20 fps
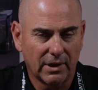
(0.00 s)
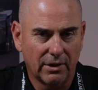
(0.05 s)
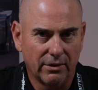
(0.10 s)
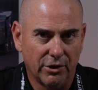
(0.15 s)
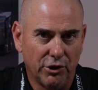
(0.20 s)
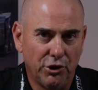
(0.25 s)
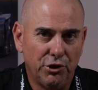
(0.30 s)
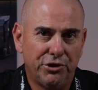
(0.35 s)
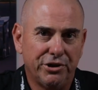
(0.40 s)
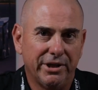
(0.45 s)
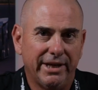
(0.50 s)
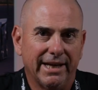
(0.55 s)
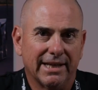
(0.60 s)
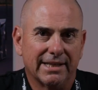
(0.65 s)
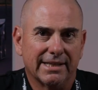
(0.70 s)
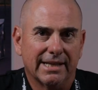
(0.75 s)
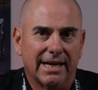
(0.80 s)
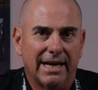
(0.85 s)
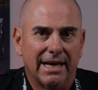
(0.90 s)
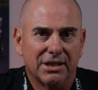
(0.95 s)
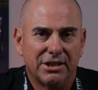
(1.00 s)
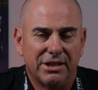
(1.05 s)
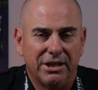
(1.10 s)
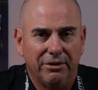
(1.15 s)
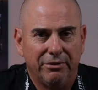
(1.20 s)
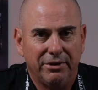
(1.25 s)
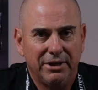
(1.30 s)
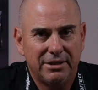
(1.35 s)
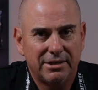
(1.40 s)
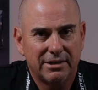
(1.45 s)
the new GXR
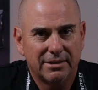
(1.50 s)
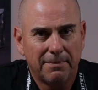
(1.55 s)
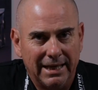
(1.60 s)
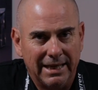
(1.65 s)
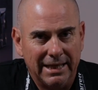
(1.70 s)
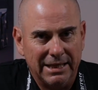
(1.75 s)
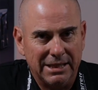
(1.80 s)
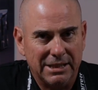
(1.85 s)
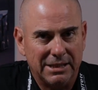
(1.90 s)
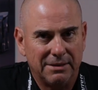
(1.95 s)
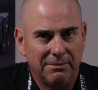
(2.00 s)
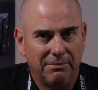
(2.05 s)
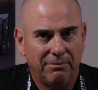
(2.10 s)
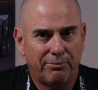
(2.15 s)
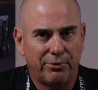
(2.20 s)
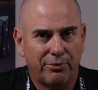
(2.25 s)
series is